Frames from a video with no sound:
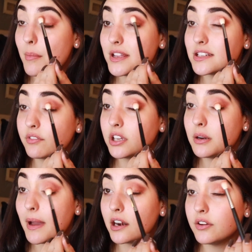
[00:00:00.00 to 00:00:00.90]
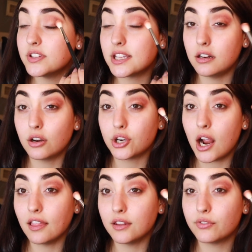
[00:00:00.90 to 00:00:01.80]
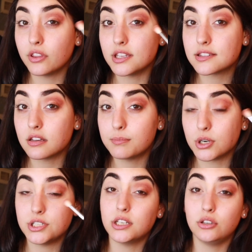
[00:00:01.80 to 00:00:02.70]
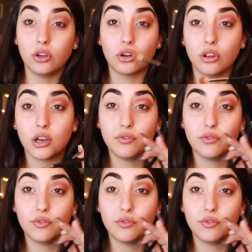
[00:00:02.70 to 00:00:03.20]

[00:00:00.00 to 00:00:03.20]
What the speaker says: It's not really gonna matter if it's getting on your eyelid for this particular look,